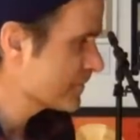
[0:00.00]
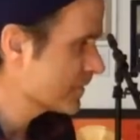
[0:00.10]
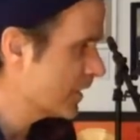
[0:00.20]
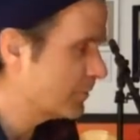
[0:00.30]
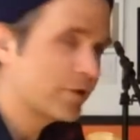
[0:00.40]

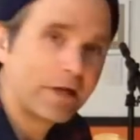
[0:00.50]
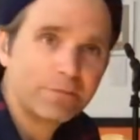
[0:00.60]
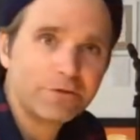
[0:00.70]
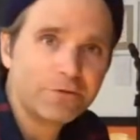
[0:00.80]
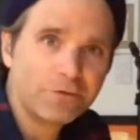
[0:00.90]
I'm not able
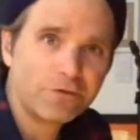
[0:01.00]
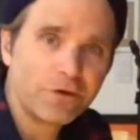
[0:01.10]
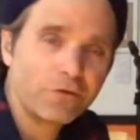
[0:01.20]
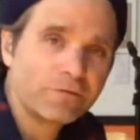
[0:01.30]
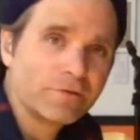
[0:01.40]
to do
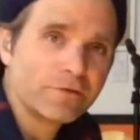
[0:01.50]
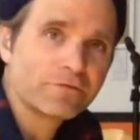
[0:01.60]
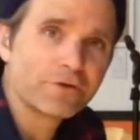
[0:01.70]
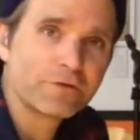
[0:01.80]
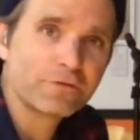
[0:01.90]
so in, in
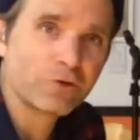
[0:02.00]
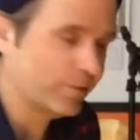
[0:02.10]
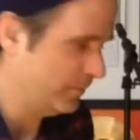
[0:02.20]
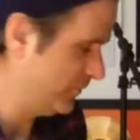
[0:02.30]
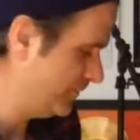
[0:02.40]
front of real people.